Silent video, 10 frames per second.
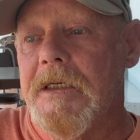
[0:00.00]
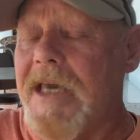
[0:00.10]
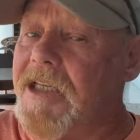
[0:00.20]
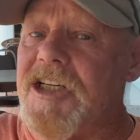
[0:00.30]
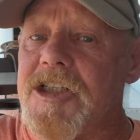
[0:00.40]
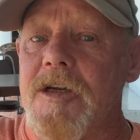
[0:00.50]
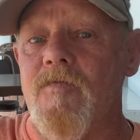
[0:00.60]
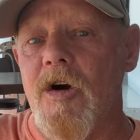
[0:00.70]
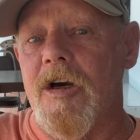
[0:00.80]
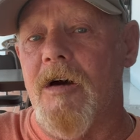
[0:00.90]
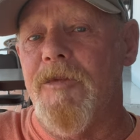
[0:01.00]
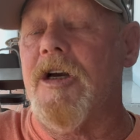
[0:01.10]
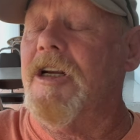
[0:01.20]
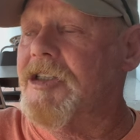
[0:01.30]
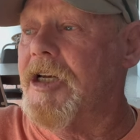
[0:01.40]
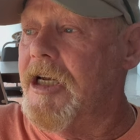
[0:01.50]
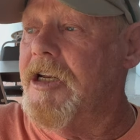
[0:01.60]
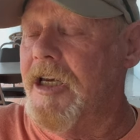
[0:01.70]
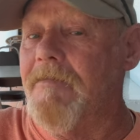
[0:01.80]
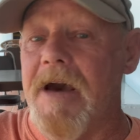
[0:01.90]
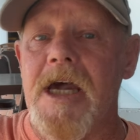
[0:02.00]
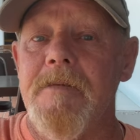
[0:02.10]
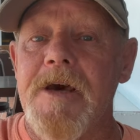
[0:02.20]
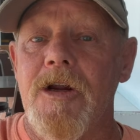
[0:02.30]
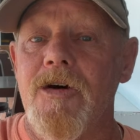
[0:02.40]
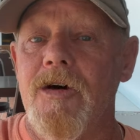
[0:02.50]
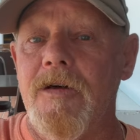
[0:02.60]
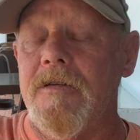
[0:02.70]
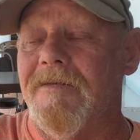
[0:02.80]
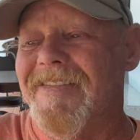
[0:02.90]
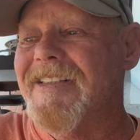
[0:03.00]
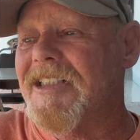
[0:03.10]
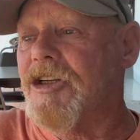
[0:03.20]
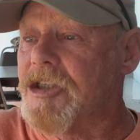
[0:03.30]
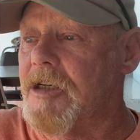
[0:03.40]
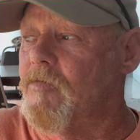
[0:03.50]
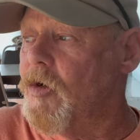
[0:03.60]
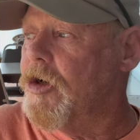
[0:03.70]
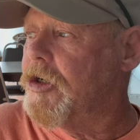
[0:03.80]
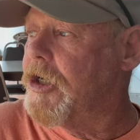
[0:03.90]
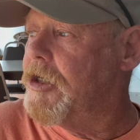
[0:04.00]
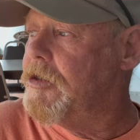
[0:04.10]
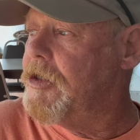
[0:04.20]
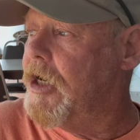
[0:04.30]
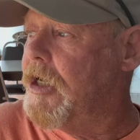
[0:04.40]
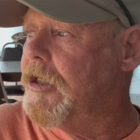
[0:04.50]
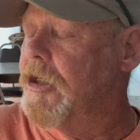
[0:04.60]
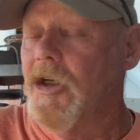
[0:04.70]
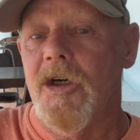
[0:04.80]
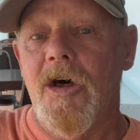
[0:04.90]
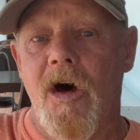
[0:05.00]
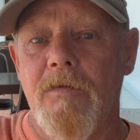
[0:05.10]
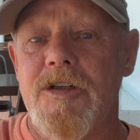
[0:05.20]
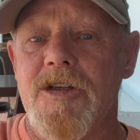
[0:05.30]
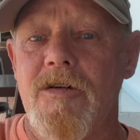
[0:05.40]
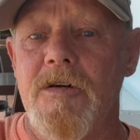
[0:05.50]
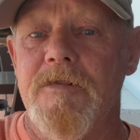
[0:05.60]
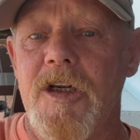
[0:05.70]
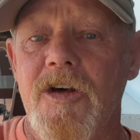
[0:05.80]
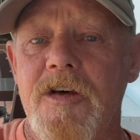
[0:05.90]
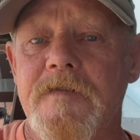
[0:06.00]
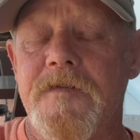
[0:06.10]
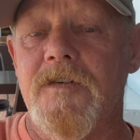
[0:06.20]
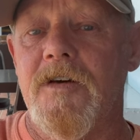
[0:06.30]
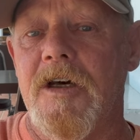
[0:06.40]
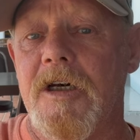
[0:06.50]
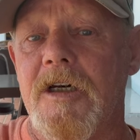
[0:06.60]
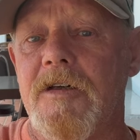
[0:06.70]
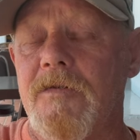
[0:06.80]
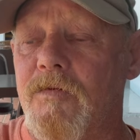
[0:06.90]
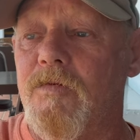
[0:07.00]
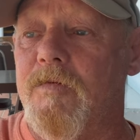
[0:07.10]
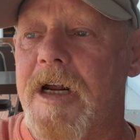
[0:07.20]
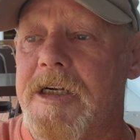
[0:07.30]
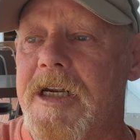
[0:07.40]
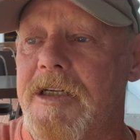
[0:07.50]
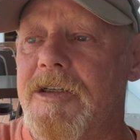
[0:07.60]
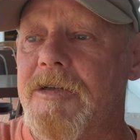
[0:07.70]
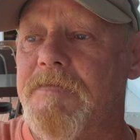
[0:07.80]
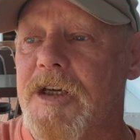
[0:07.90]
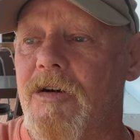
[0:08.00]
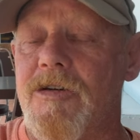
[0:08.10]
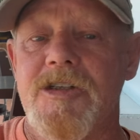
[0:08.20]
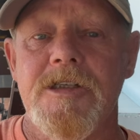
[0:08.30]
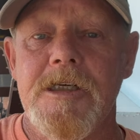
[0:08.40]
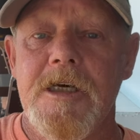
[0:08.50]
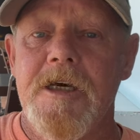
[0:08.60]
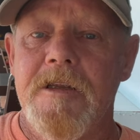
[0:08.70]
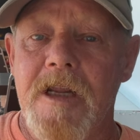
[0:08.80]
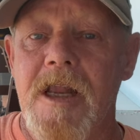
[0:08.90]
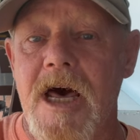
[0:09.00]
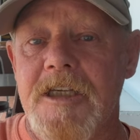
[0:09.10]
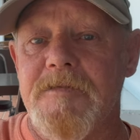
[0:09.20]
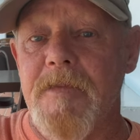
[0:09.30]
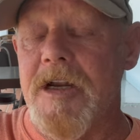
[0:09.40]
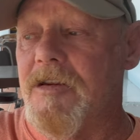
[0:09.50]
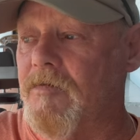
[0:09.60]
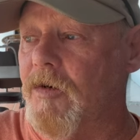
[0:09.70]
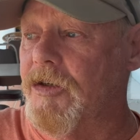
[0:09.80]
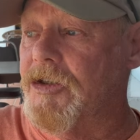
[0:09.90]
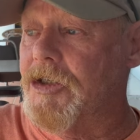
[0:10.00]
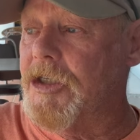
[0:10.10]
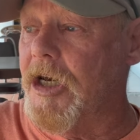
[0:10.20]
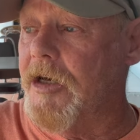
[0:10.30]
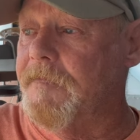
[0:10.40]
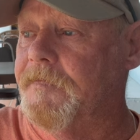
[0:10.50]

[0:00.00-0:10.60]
yeah, it just didn't work. I'm not going to say anything bad about her. It just didn't work, and uh, I was sort of relieved uh, when it ended, because the last month was, uh,